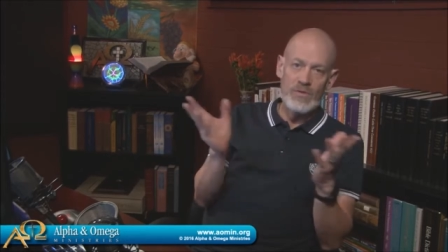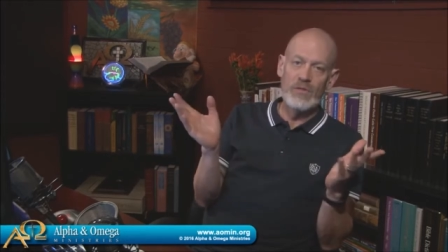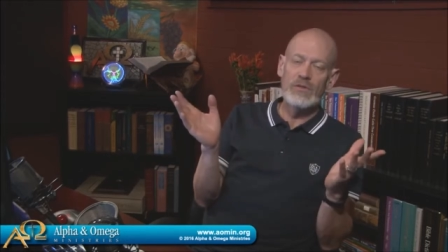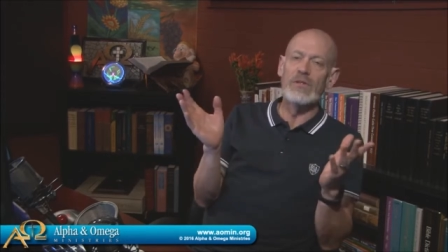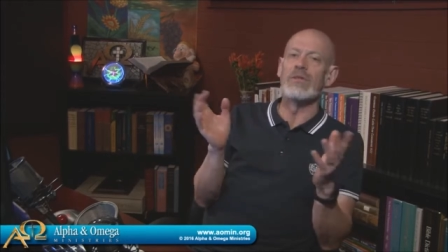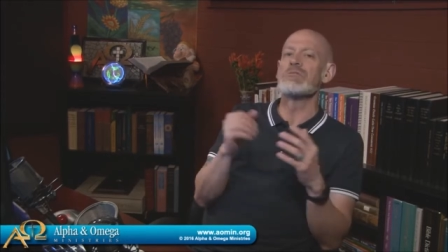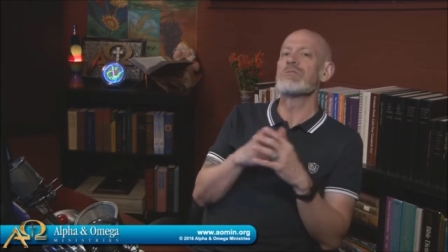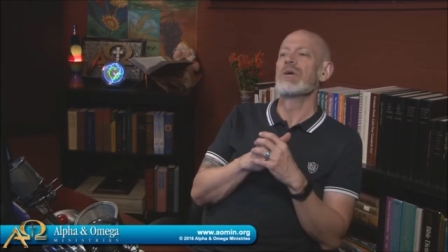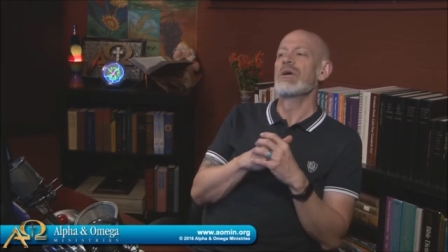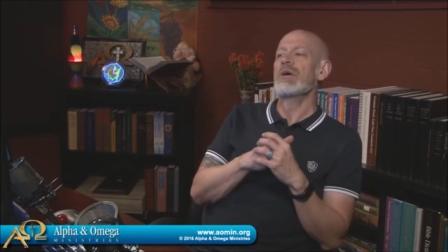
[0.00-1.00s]
We've looked at
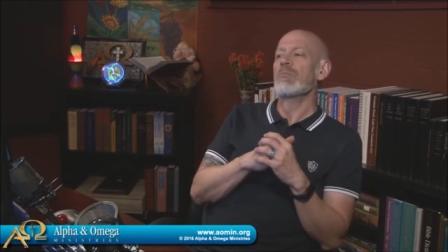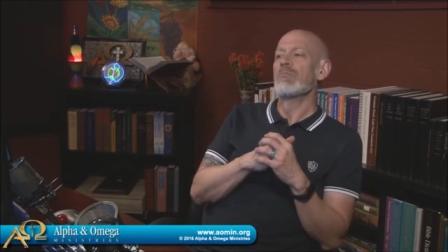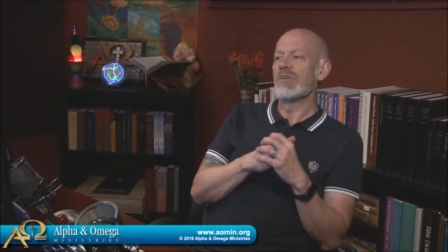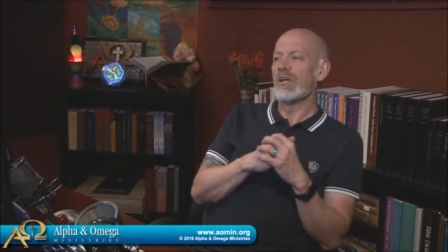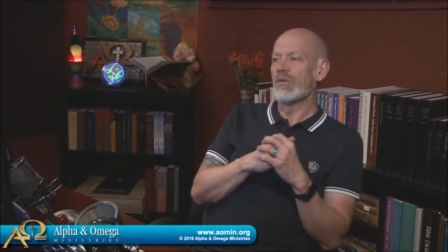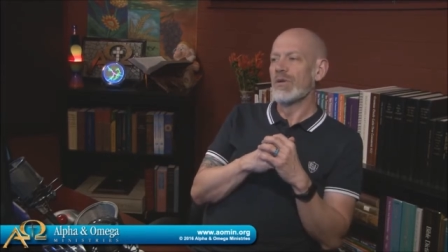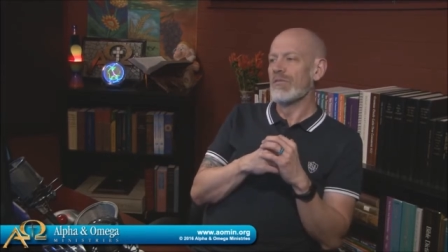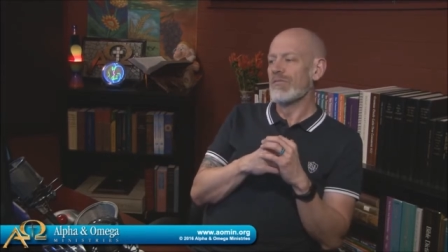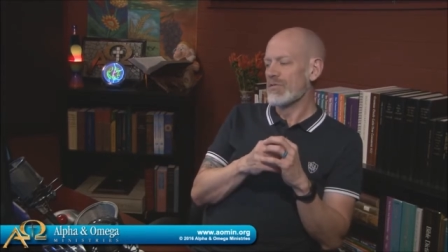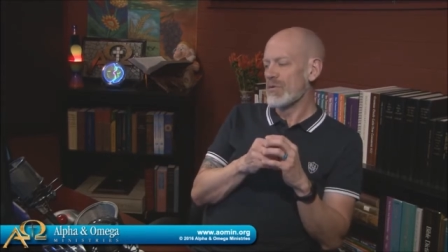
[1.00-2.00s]
these particular
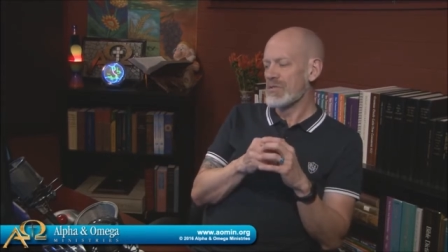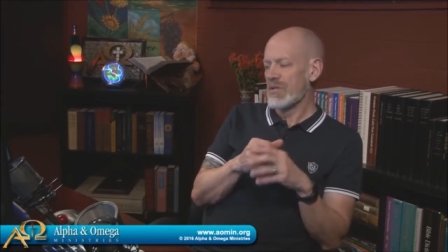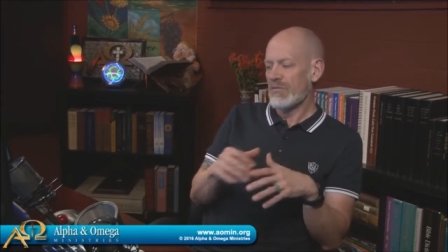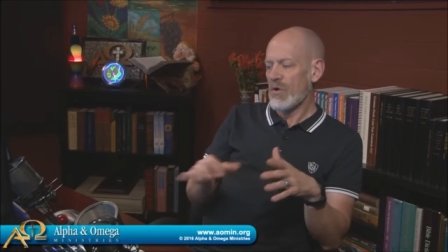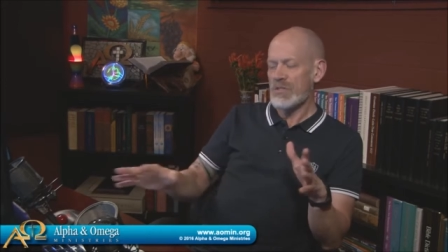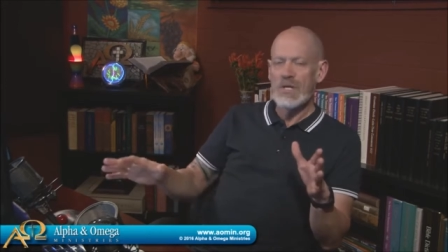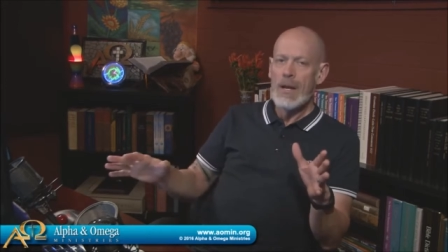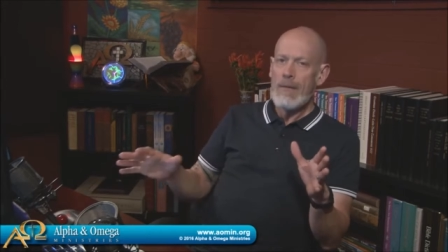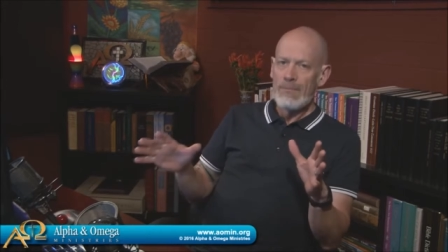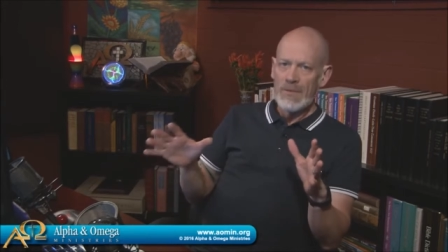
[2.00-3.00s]
individuals, and of course,
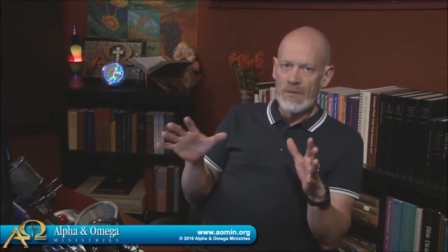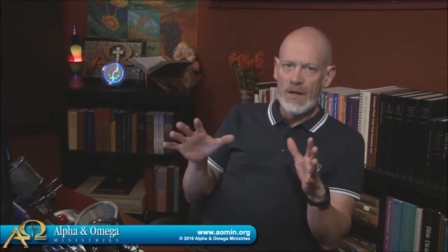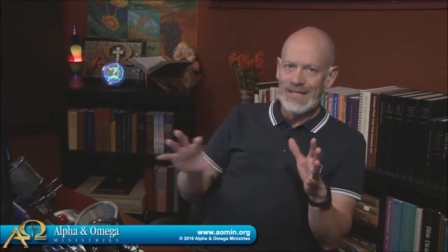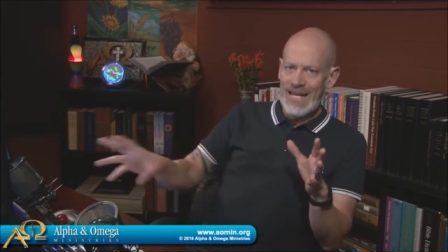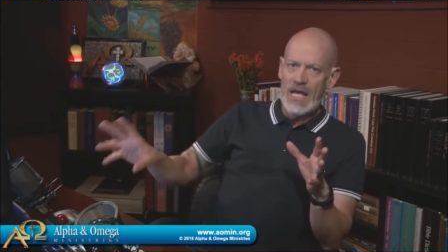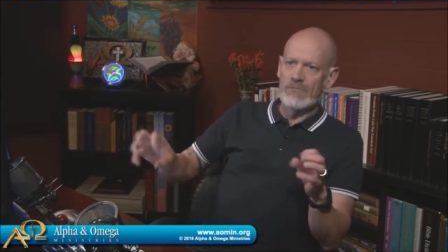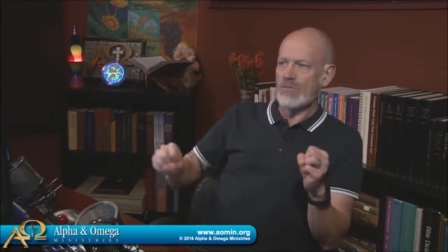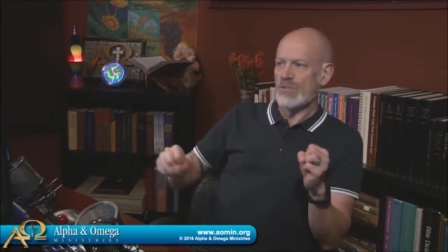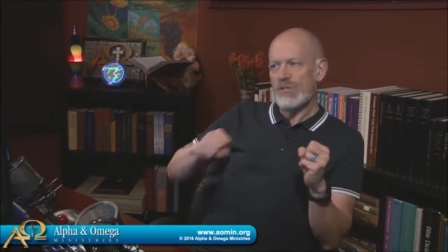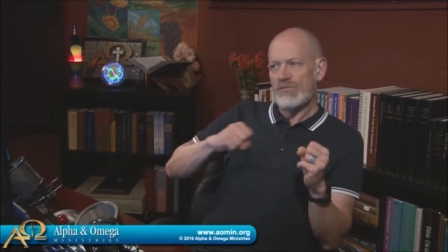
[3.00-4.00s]
again,
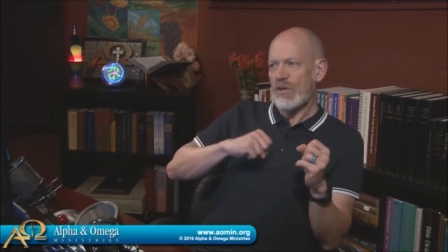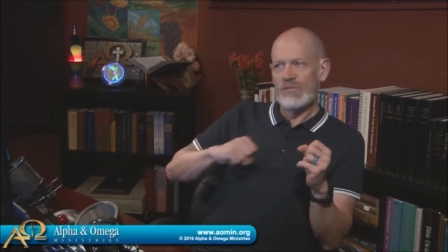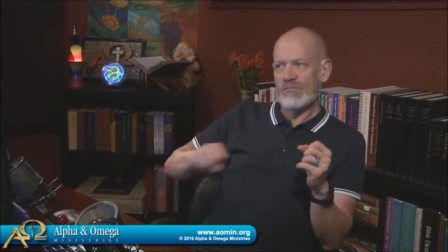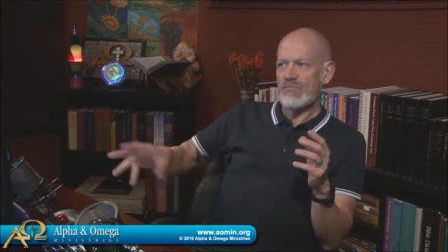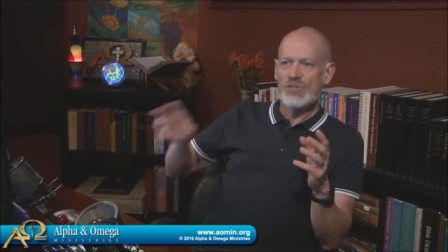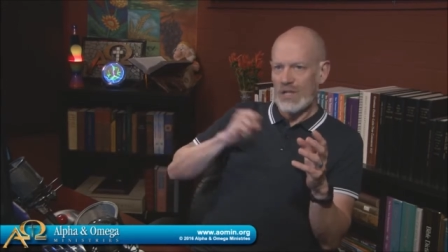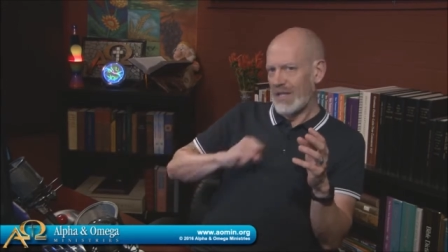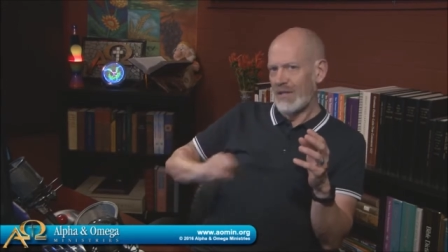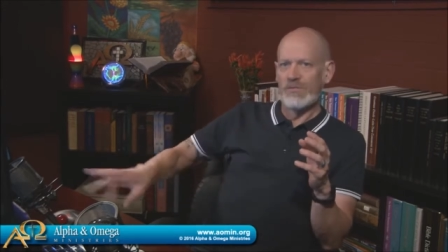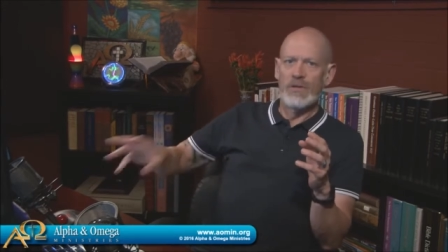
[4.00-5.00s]
she's just
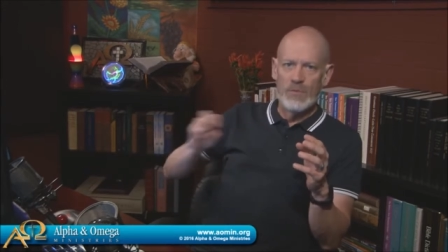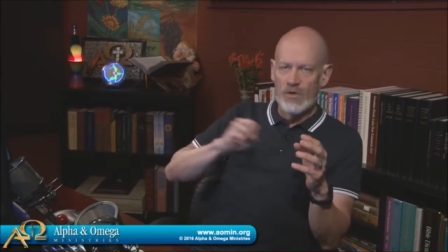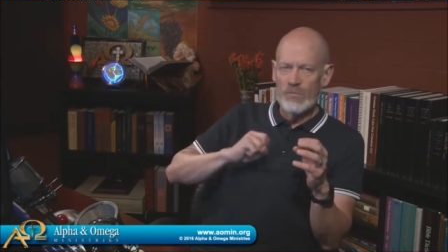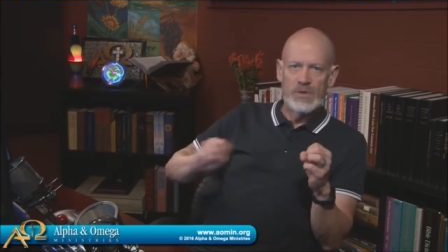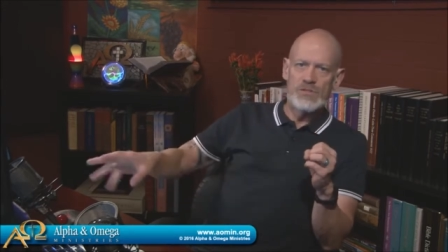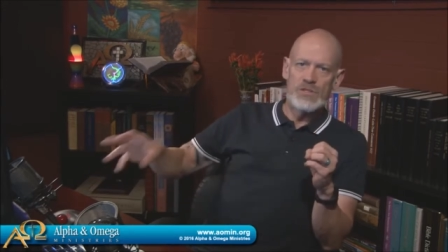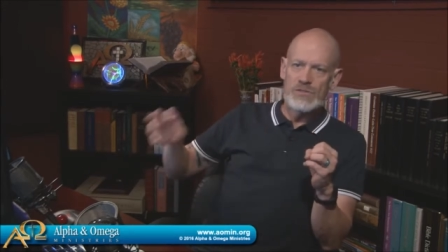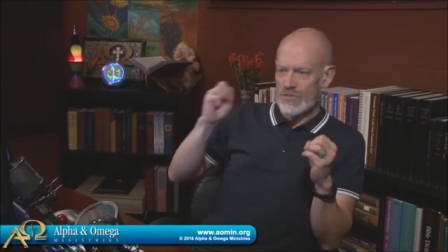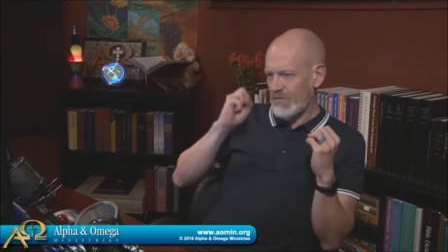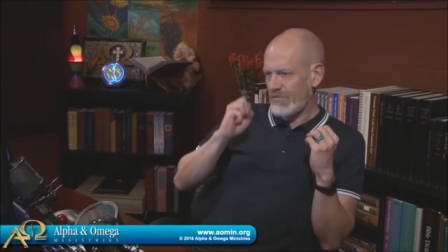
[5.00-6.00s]
shilling for the movement.
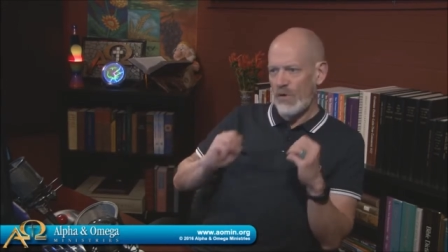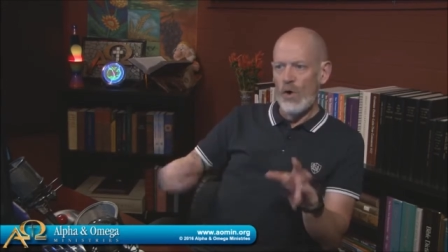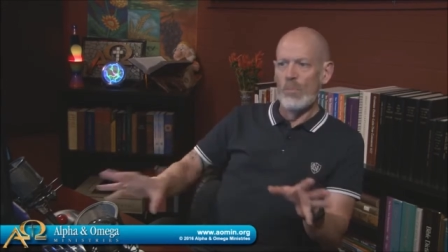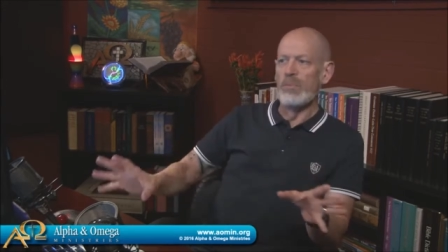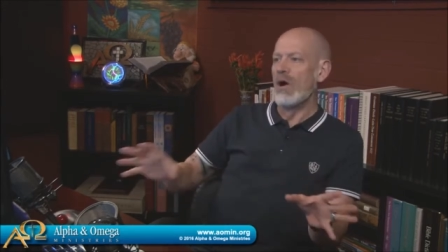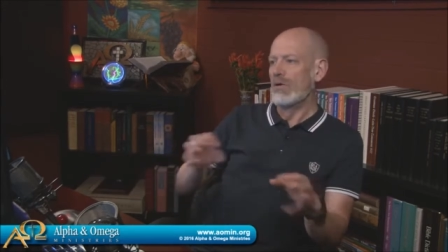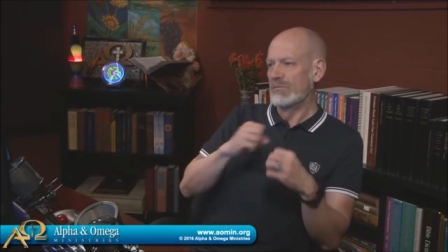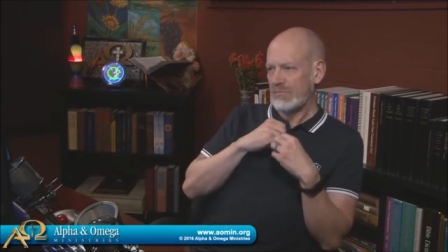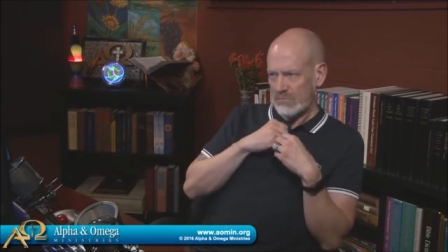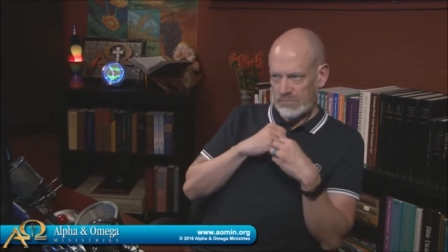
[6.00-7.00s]
She's just a
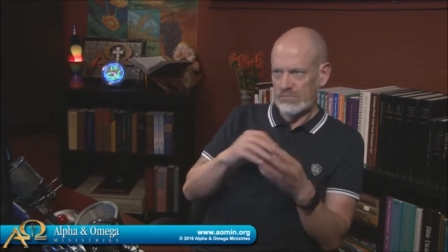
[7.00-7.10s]
full-blown